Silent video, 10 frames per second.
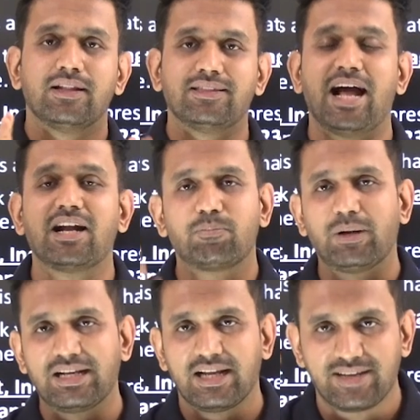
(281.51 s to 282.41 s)
That
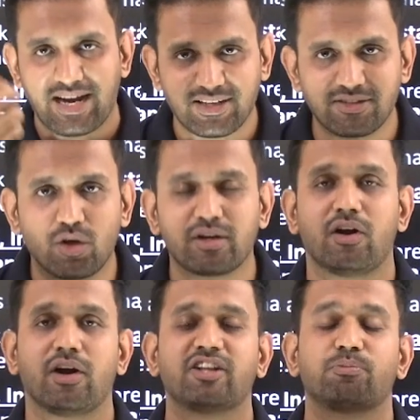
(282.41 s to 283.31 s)
particular reactors are
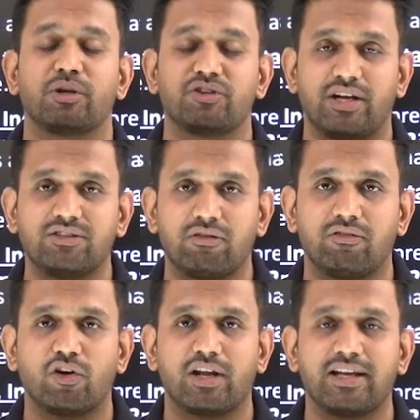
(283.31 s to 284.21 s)
called as pressurized heavy
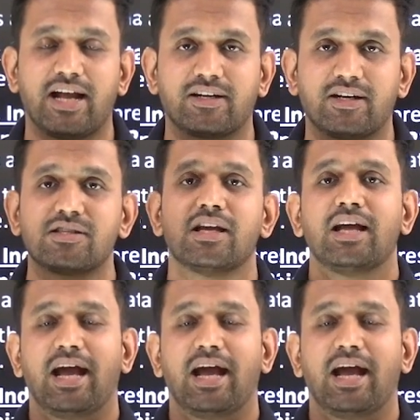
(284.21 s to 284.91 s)
water reactors,